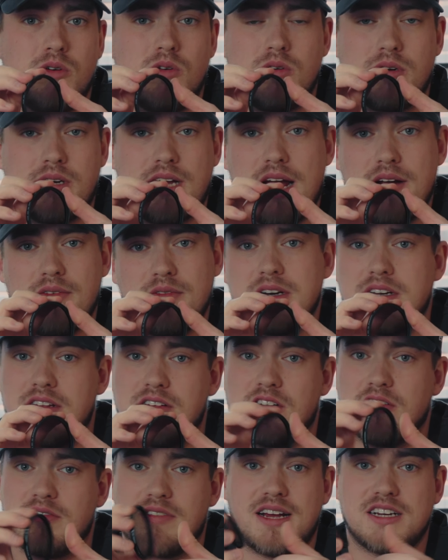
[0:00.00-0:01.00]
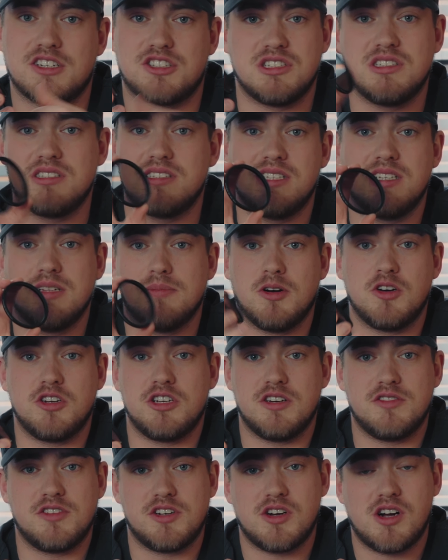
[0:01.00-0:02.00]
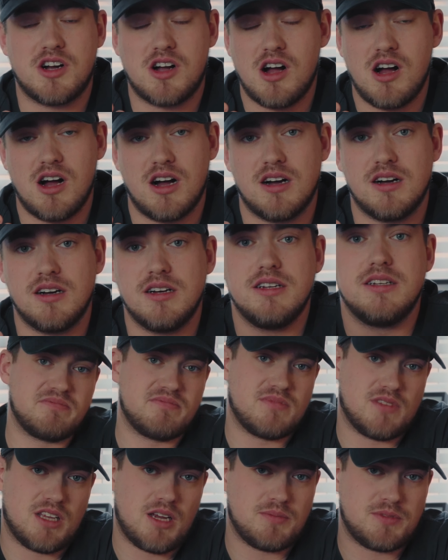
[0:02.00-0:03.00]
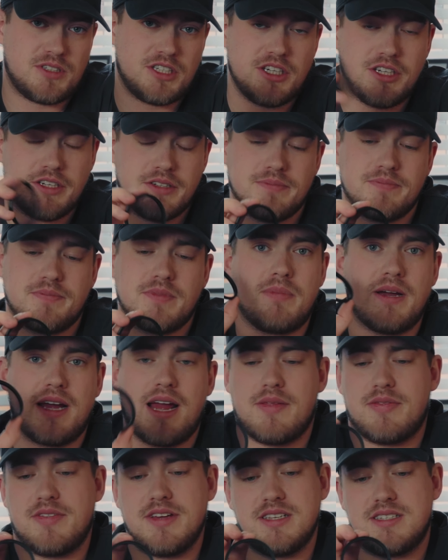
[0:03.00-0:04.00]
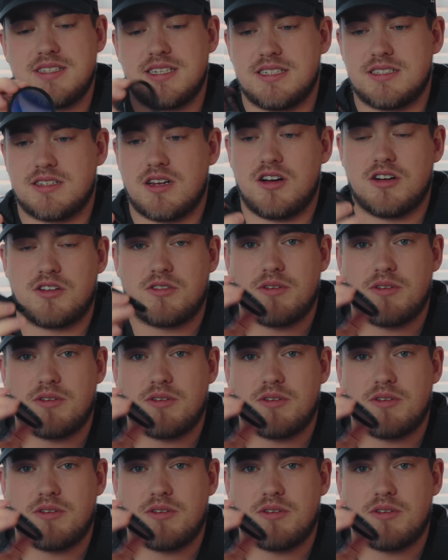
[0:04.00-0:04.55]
or get rid of the reflections in the body of your car. Up to you. But yeah, these things are